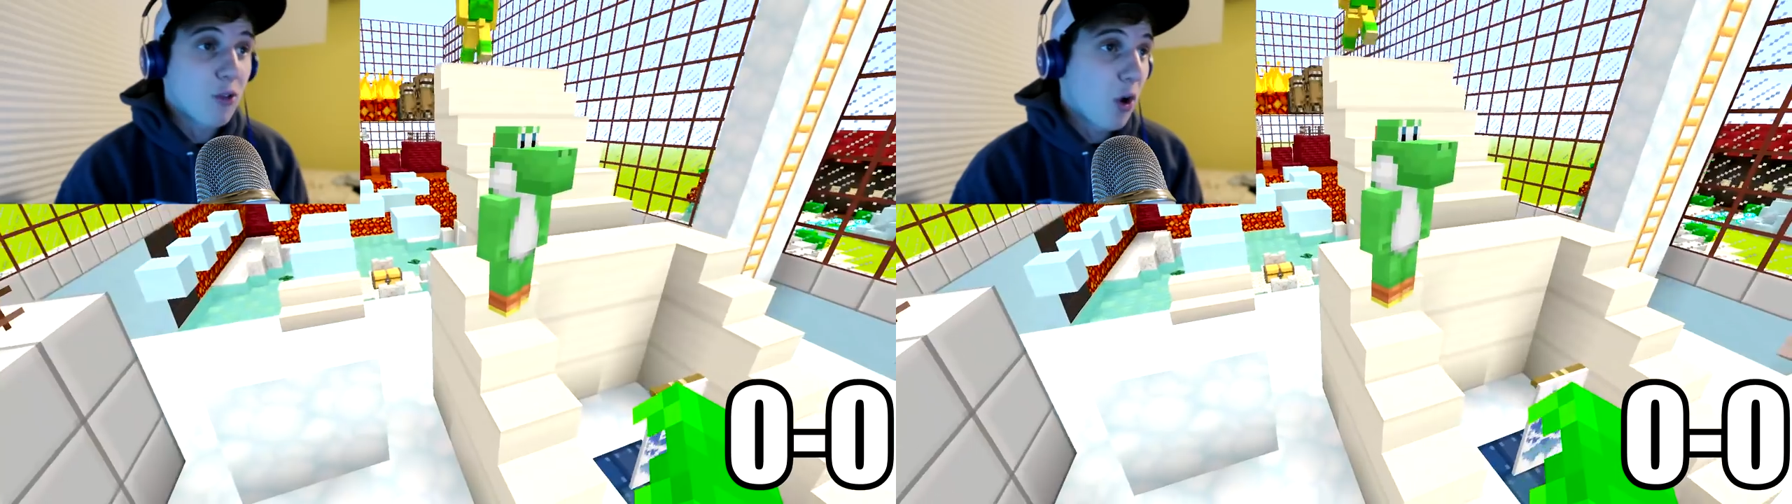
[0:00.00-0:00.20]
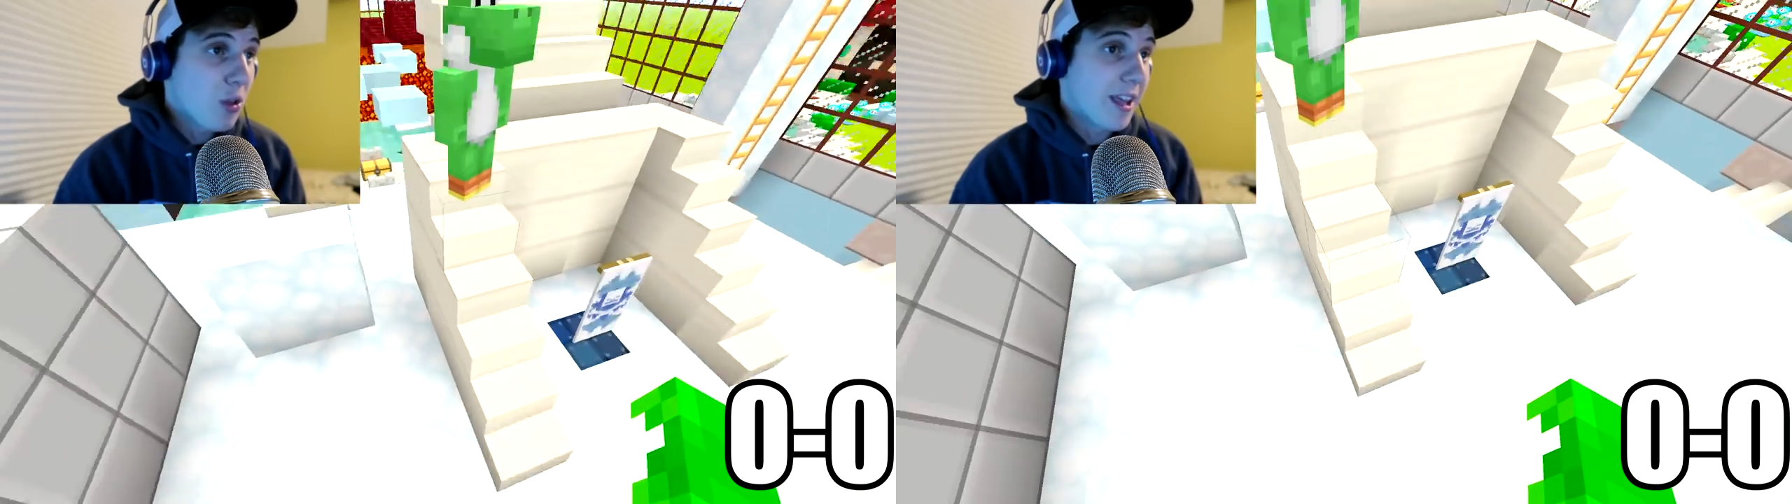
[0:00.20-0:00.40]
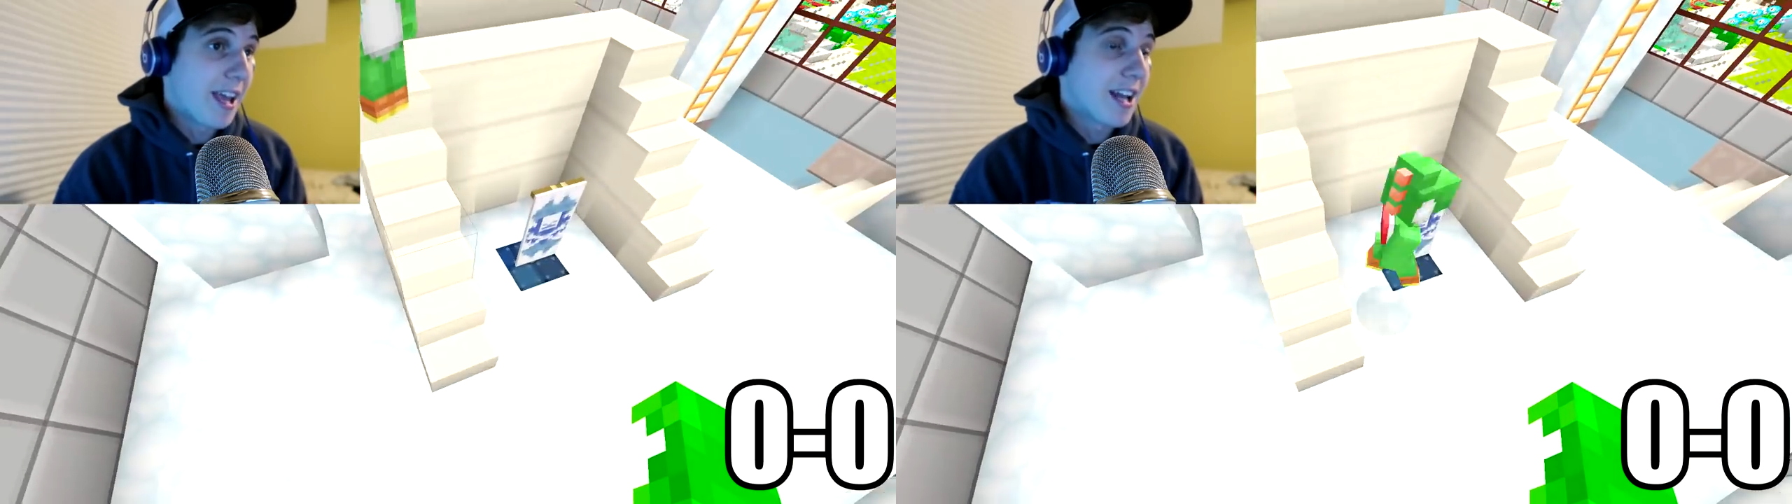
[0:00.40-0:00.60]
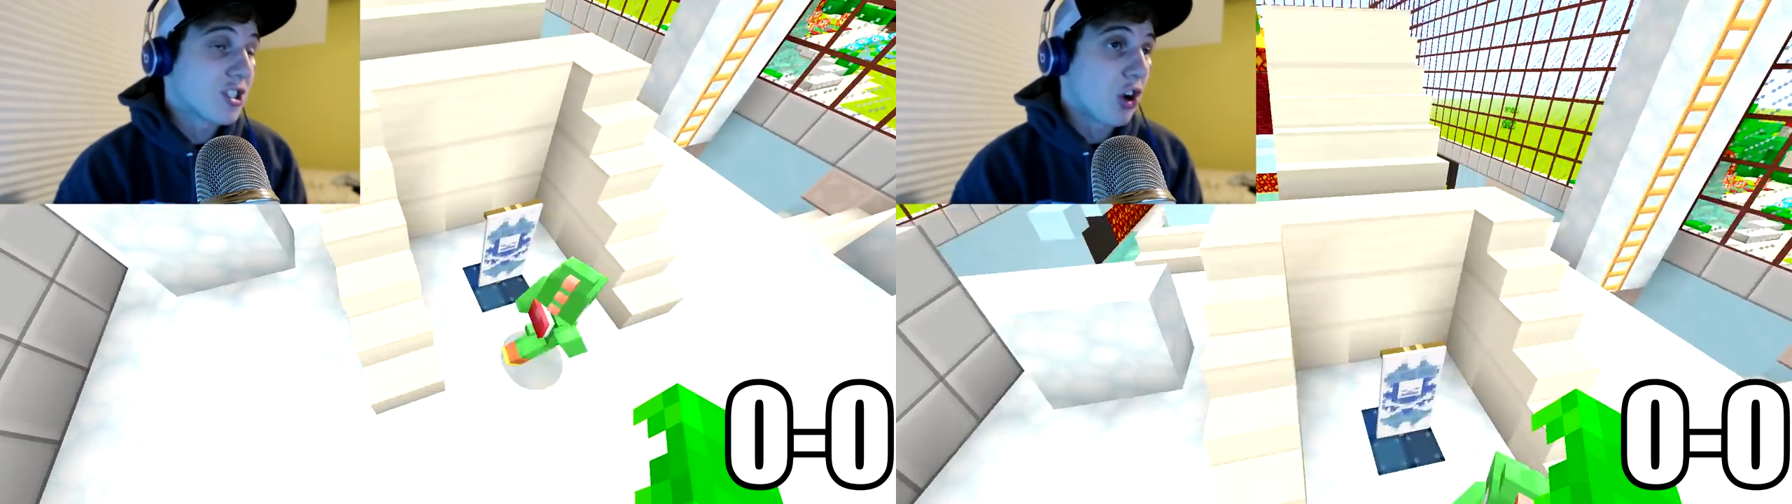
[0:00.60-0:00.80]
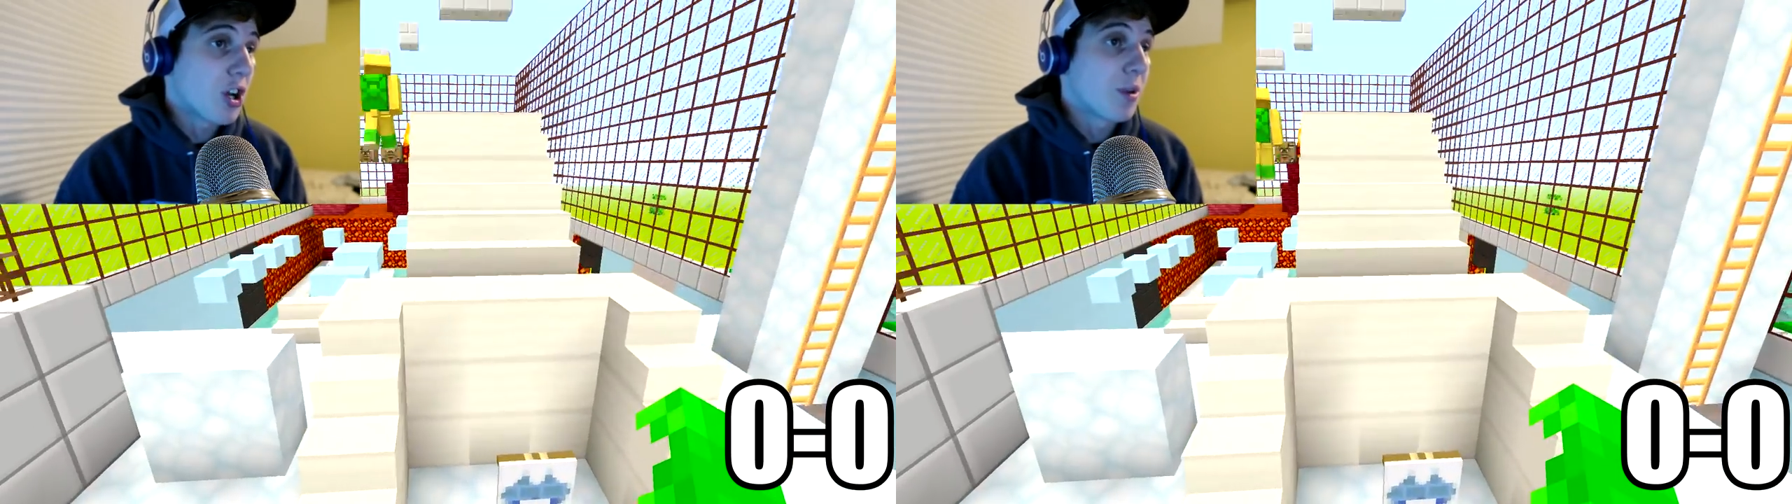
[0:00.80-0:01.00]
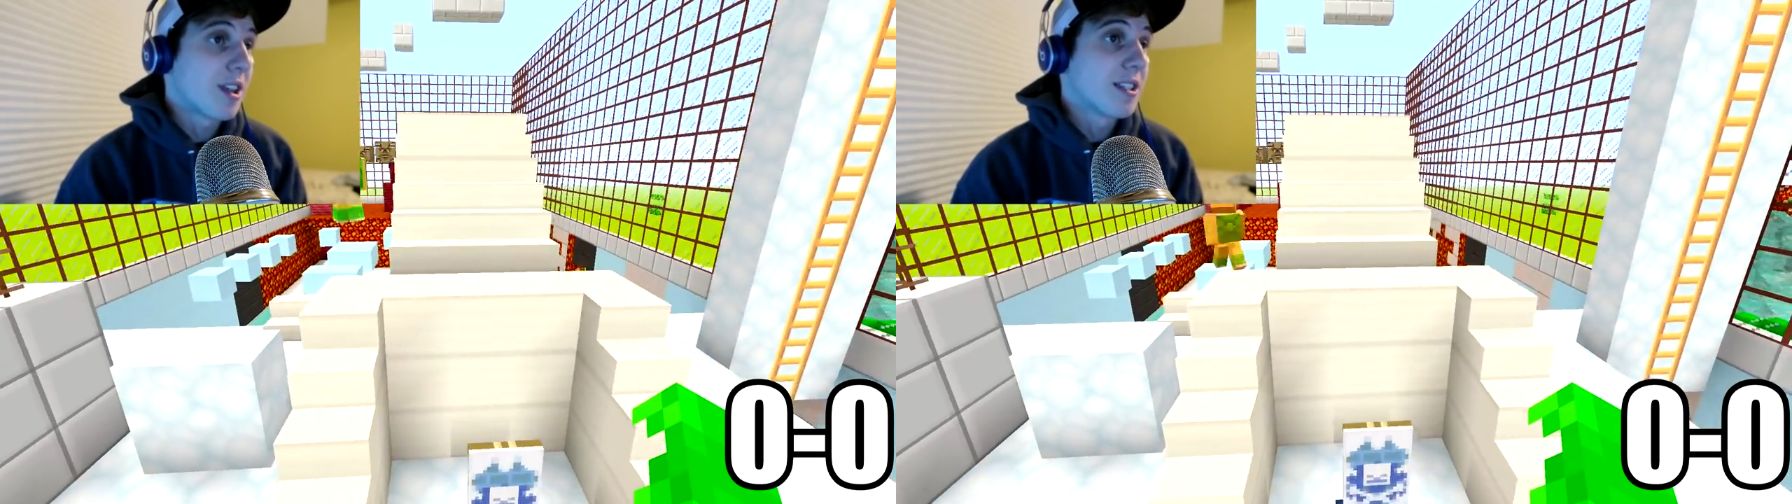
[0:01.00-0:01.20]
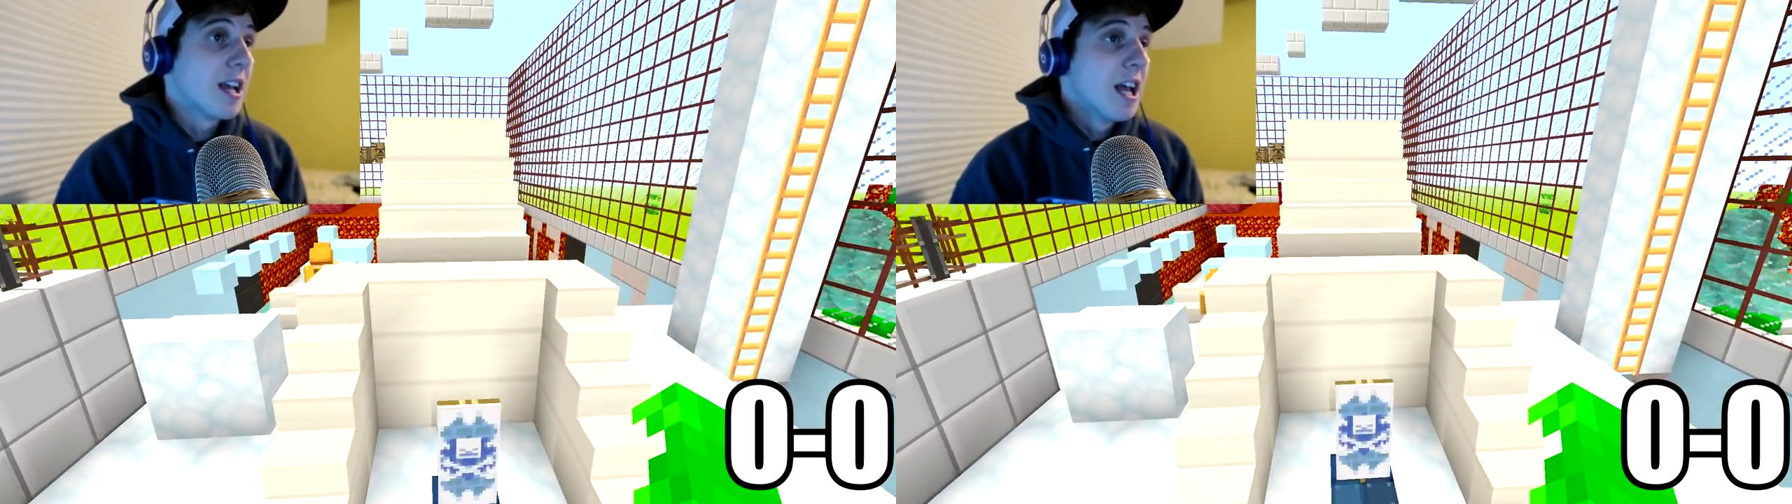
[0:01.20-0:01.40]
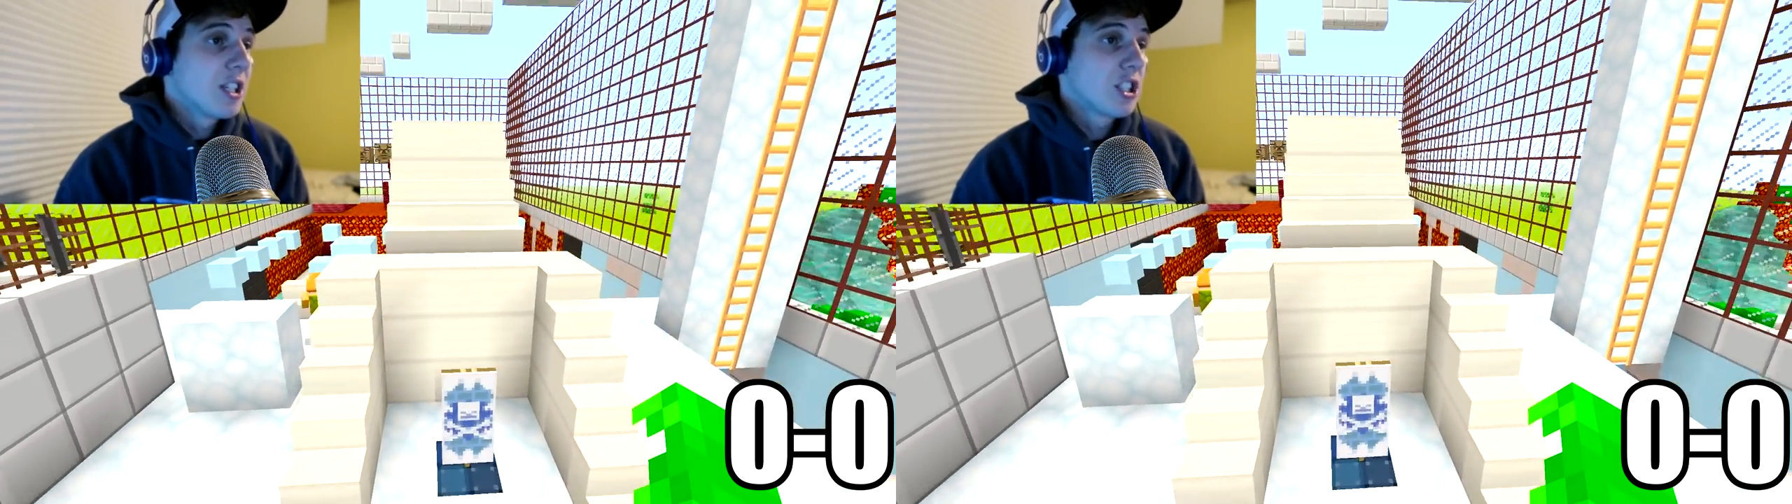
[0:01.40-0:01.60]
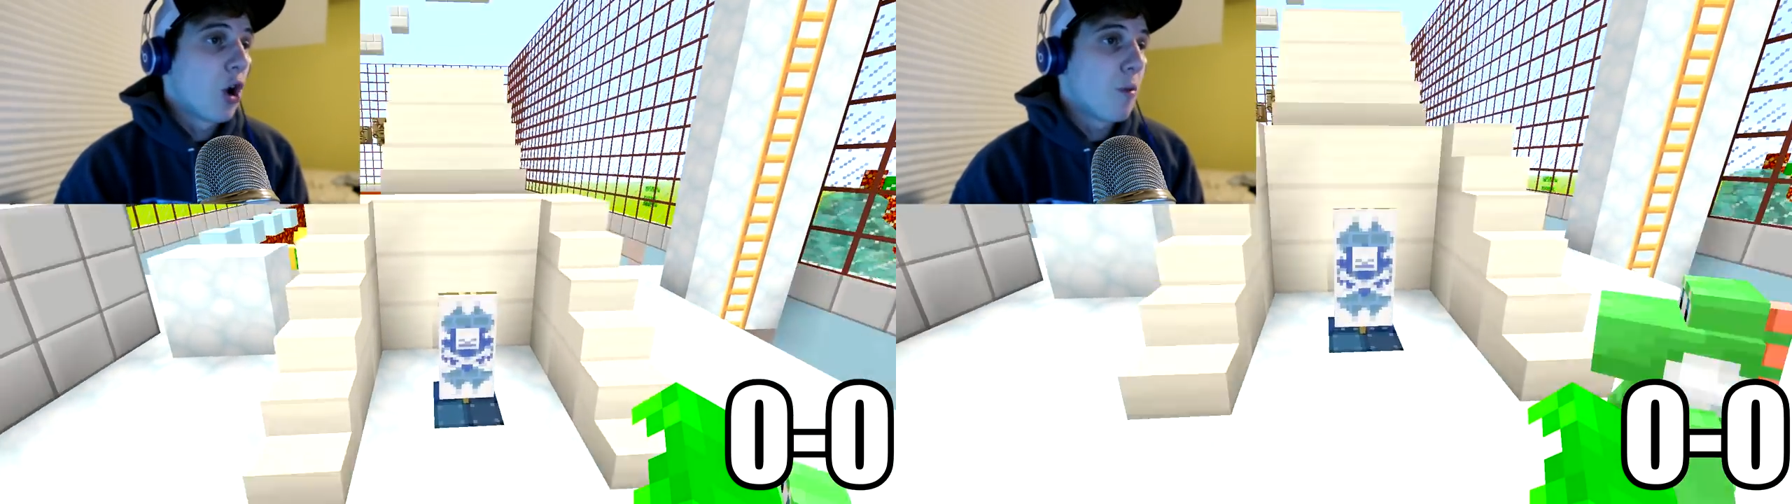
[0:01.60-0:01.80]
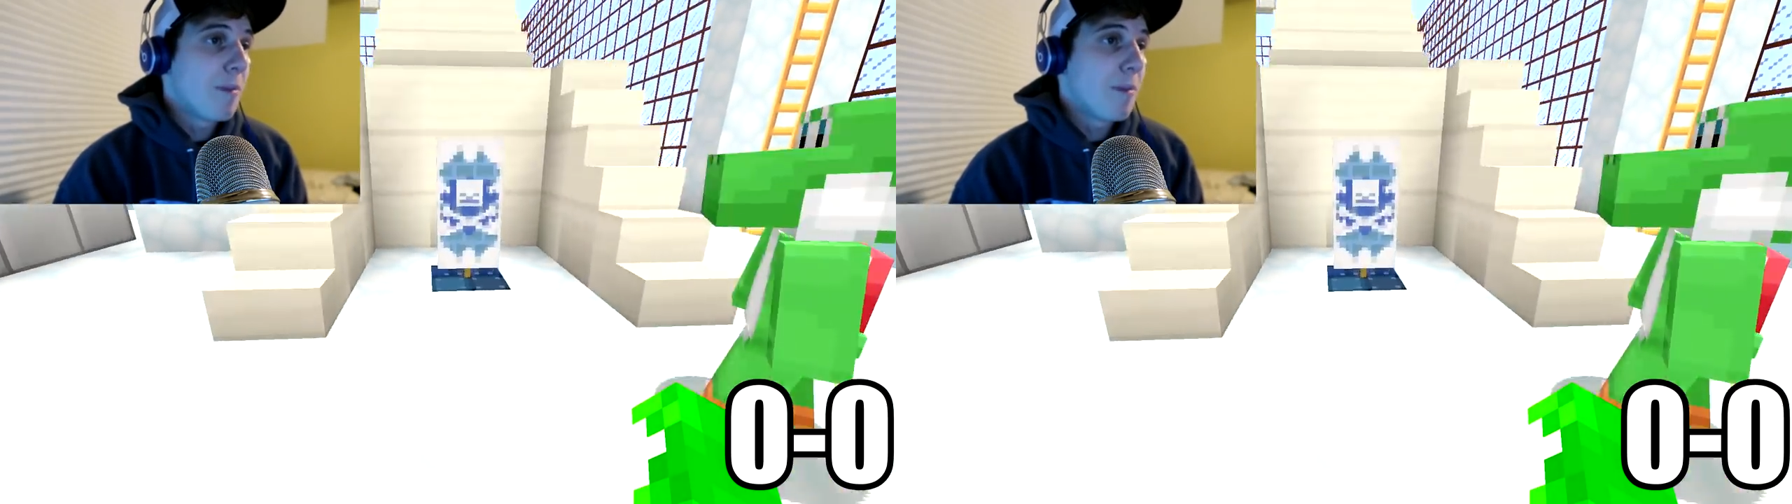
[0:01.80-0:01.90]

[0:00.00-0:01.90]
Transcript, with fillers: rolling and get started with this. So,